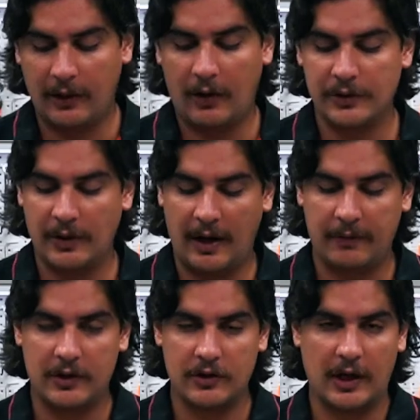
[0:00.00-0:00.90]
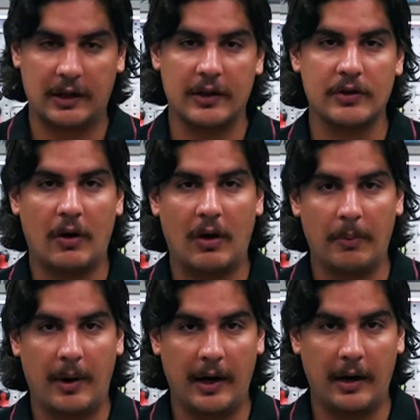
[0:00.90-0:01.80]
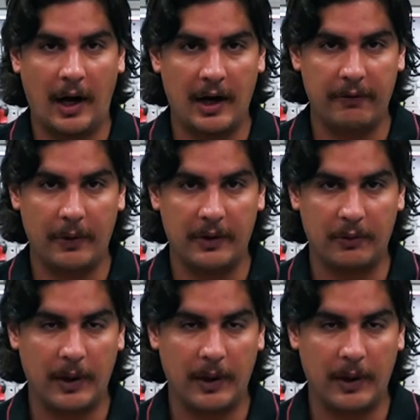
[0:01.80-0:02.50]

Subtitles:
also have the checklist on my iPhone as